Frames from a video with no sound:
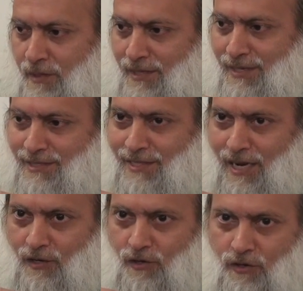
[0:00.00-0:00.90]
but it's
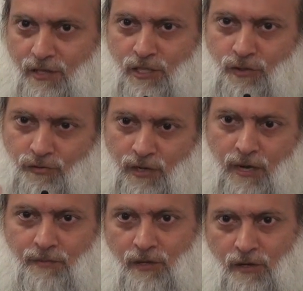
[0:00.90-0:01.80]
not good that you've
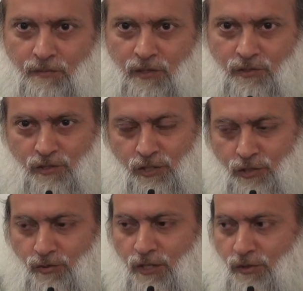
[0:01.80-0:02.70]
come here because the
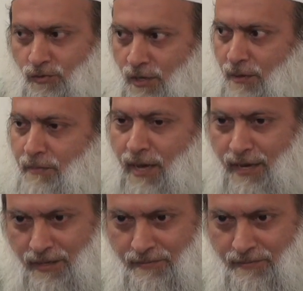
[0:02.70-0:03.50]
situation will get bad.